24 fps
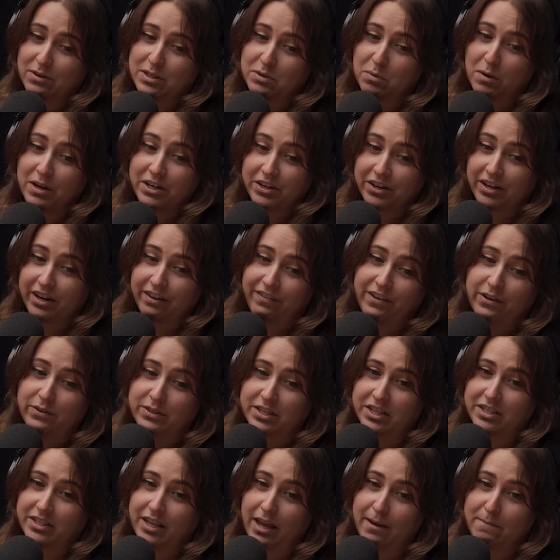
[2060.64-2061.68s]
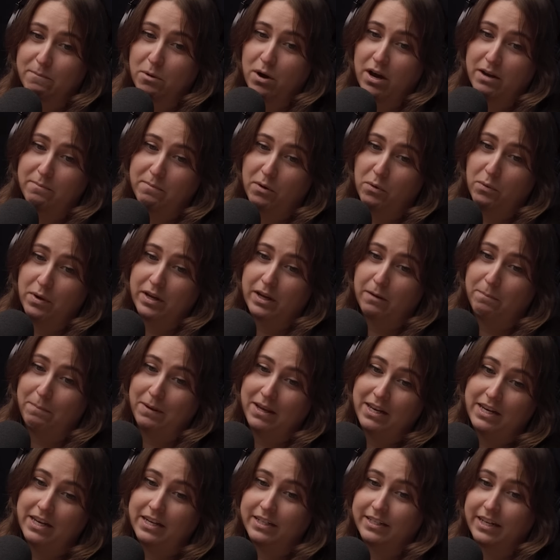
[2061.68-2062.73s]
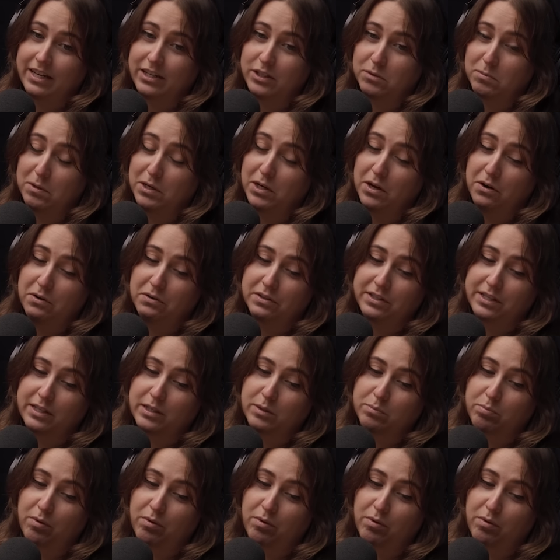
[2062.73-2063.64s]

was wondering if he was the same one, but Wikipedia tells me no, it's his